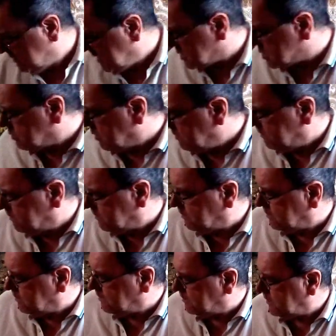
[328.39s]
Next one,
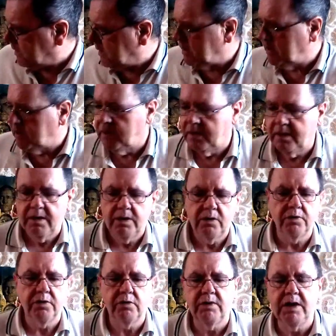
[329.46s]

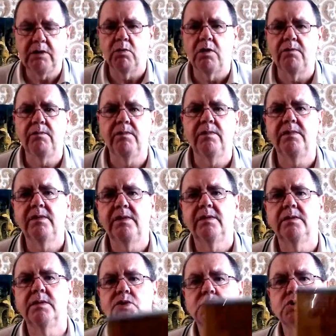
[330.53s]
another great one,
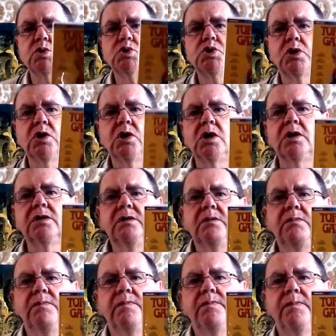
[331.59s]
Torture Garden.
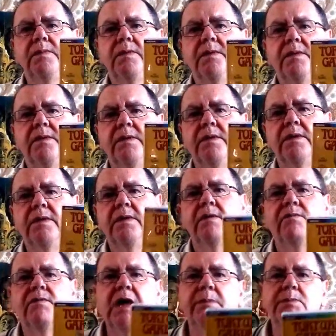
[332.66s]

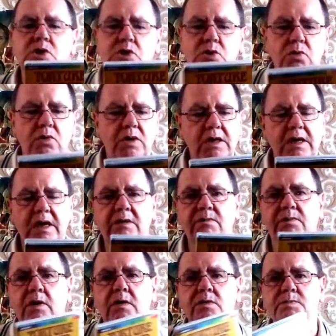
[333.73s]
Raymond's story
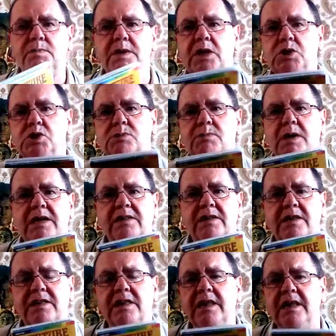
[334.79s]
involves Burgess
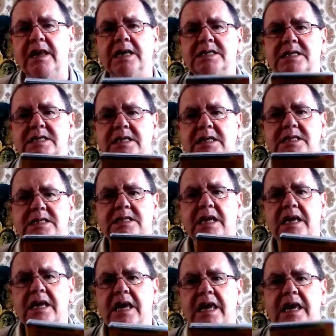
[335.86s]
Meredith as a
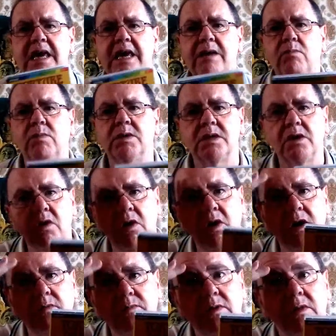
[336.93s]
sinister uh, what
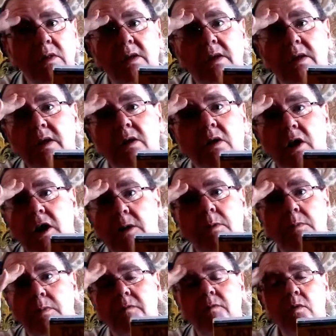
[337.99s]
carnival carnival
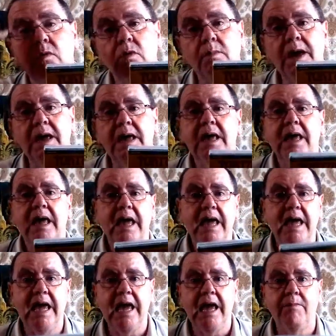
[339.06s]
performer,
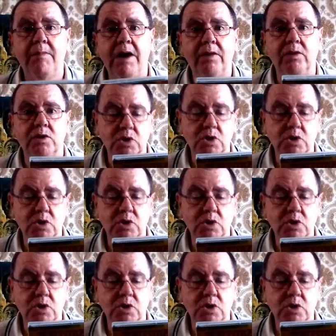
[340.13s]
um, and the